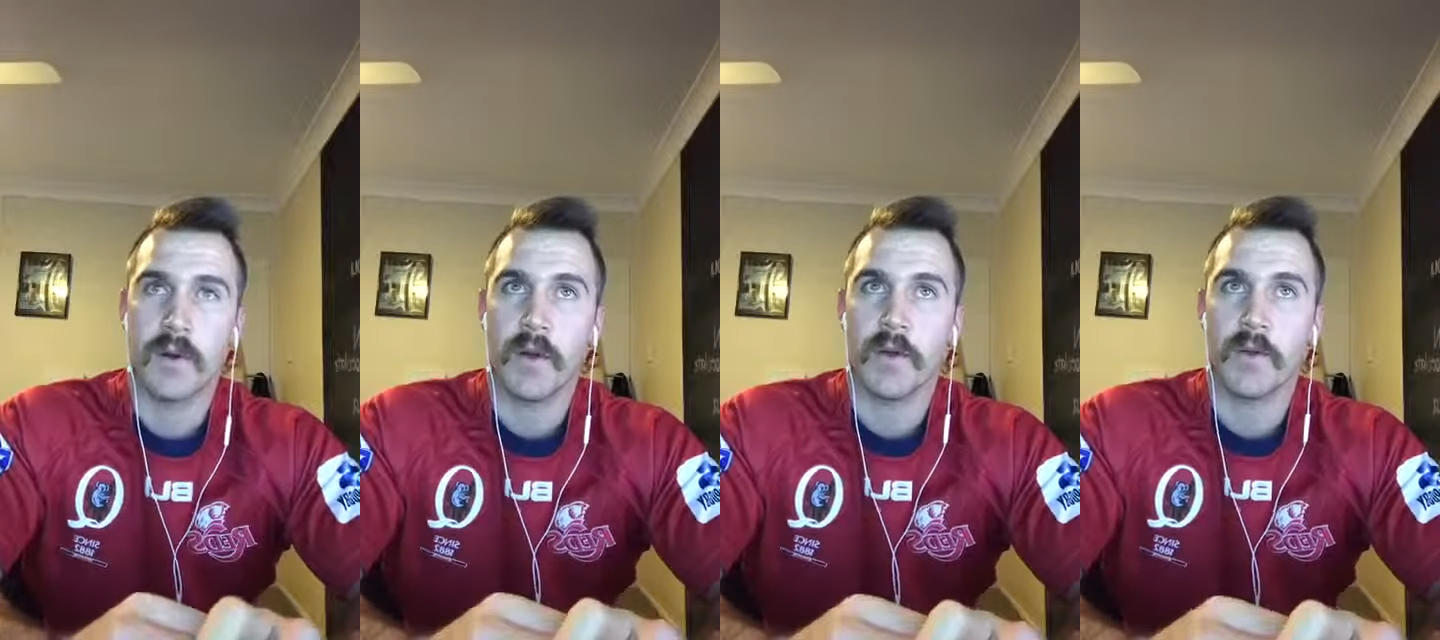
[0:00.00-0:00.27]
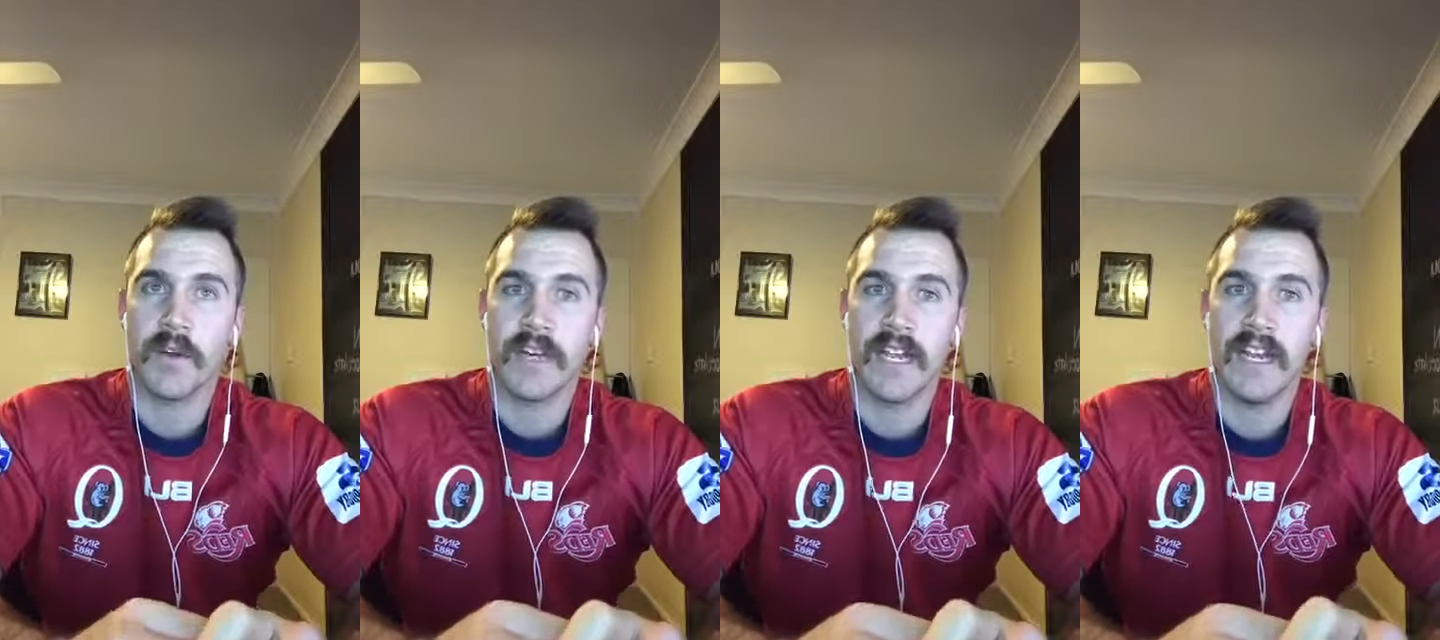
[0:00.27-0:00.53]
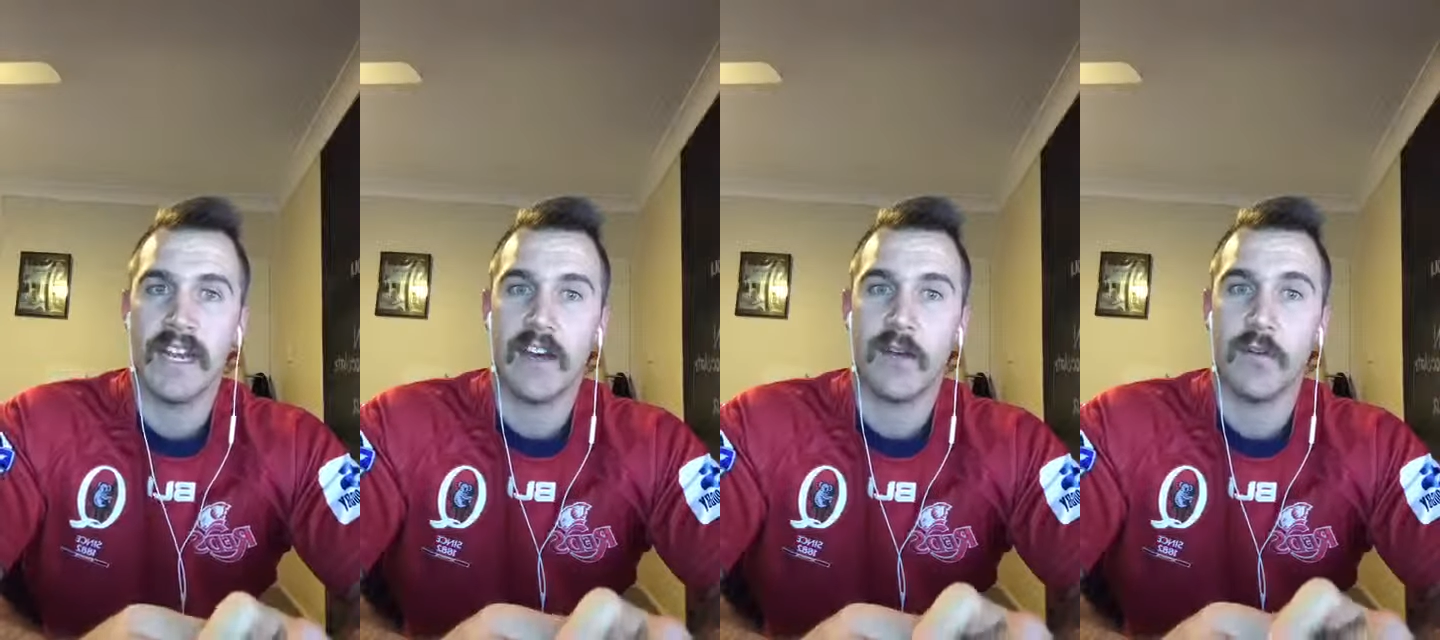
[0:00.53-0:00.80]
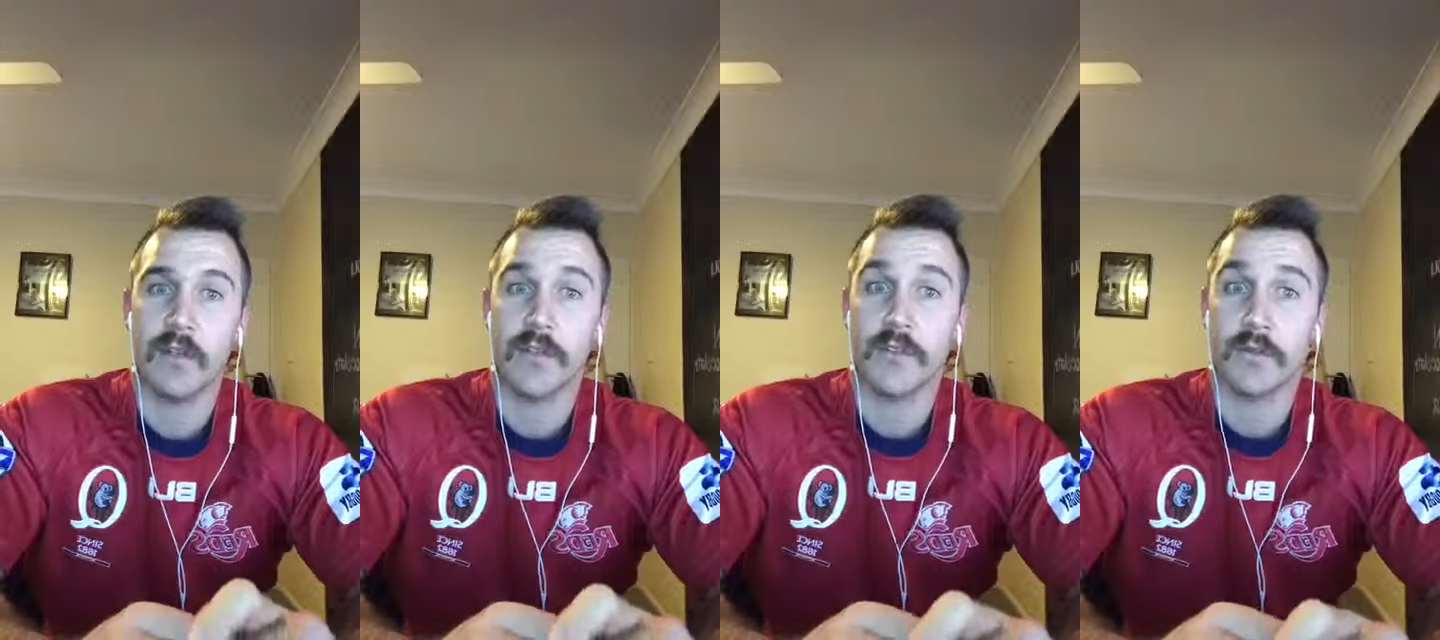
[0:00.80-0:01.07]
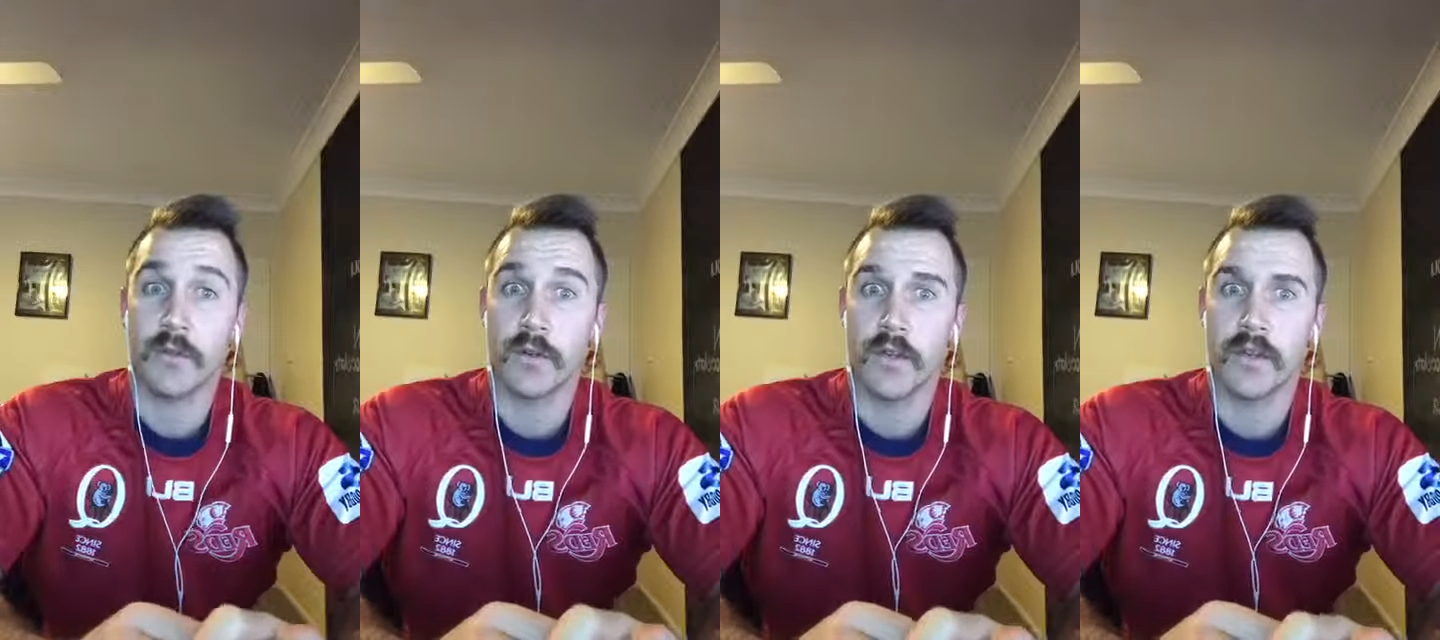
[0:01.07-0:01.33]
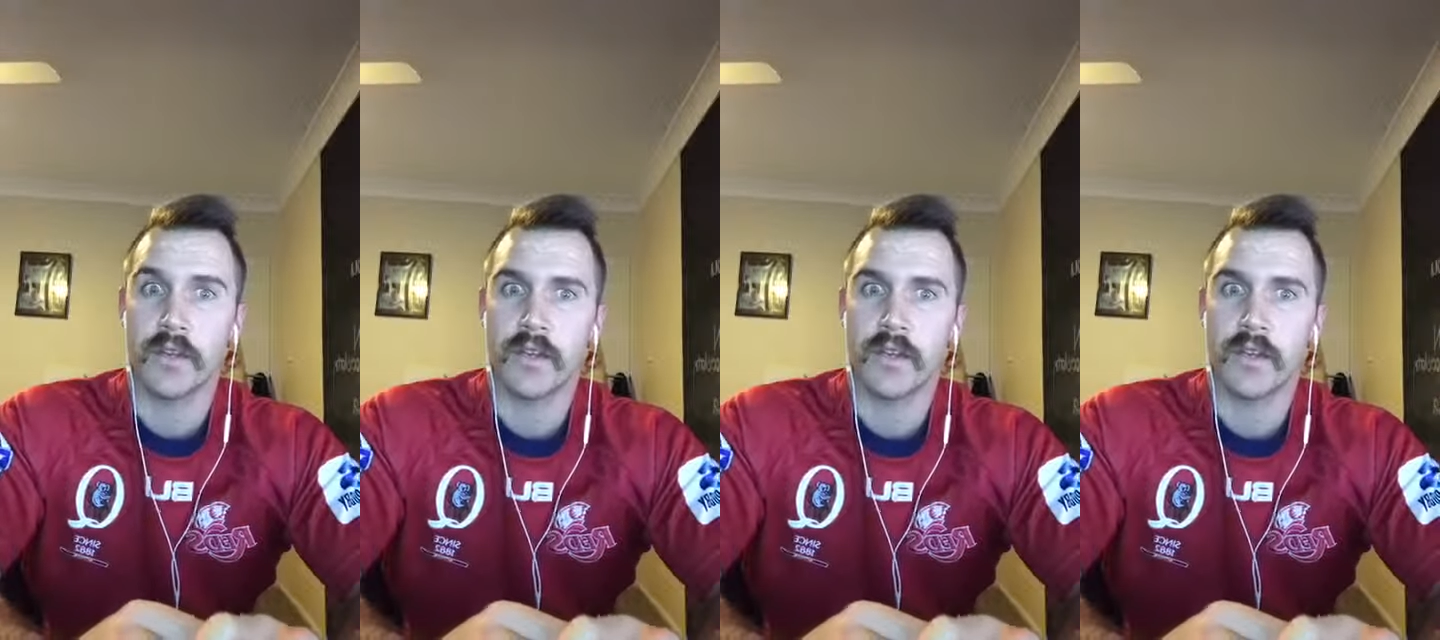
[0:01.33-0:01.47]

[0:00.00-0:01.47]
pondering out how I want to draw it.